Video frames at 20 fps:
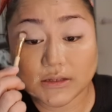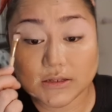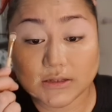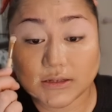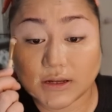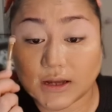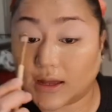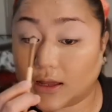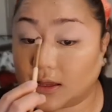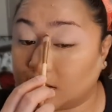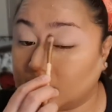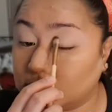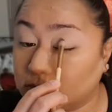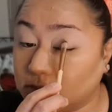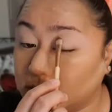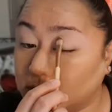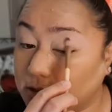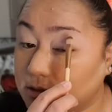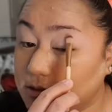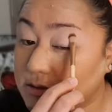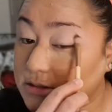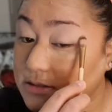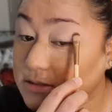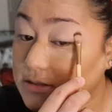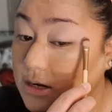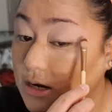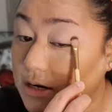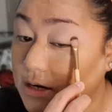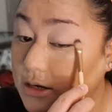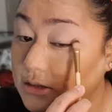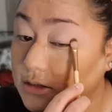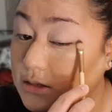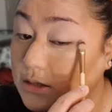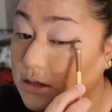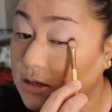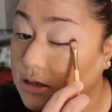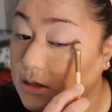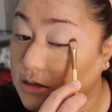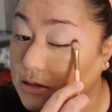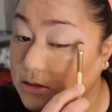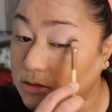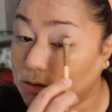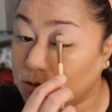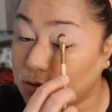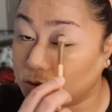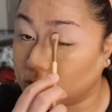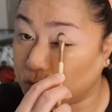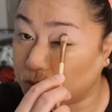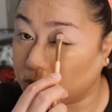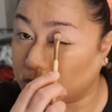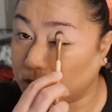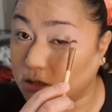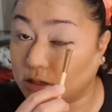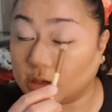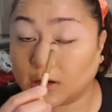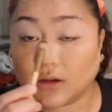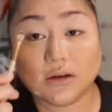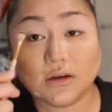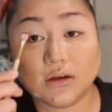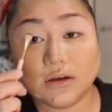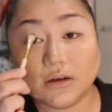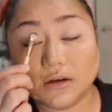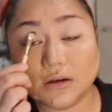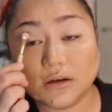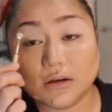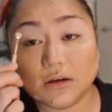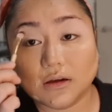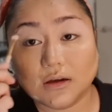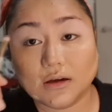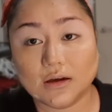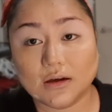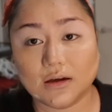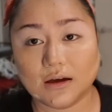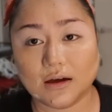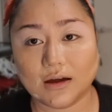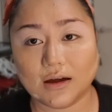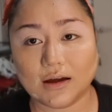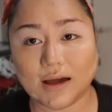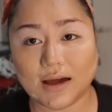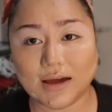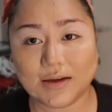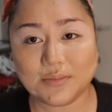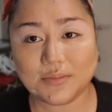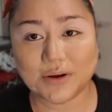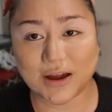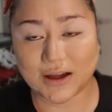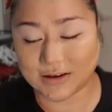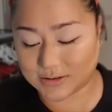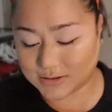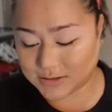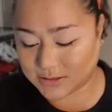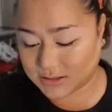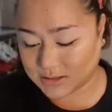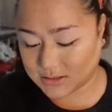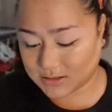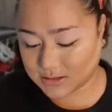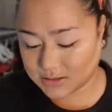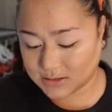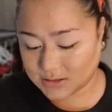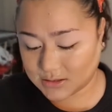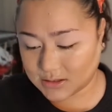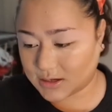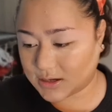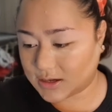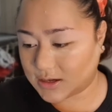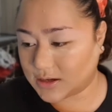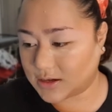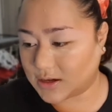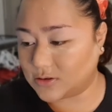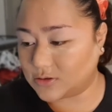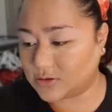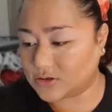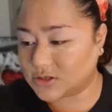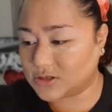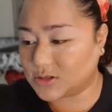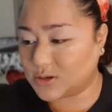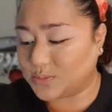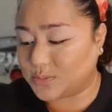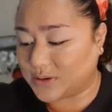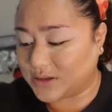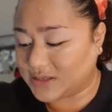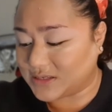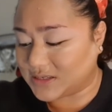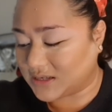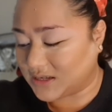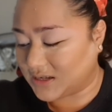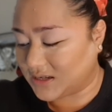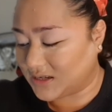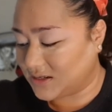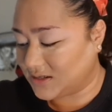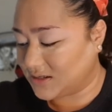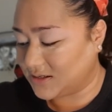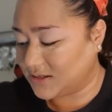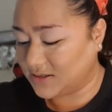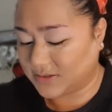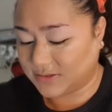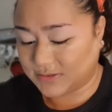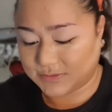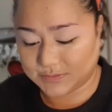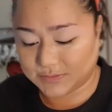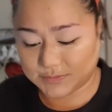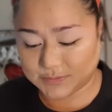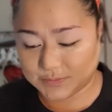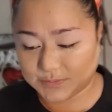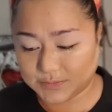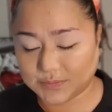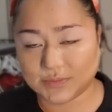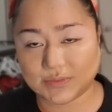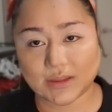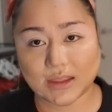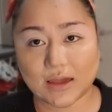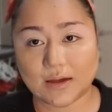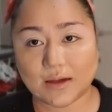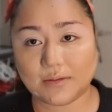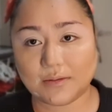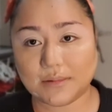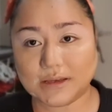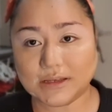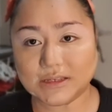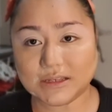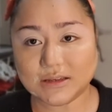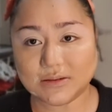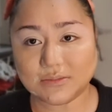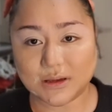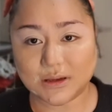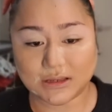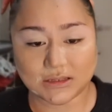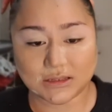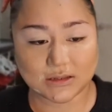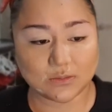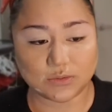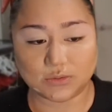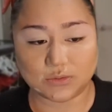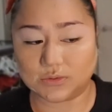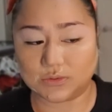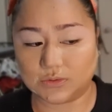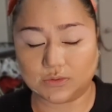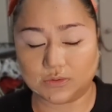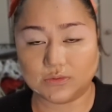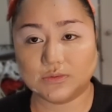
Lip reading: done, we're gonna start doing our eyebrows. Okay, it looks so messy. Messy, messy boo.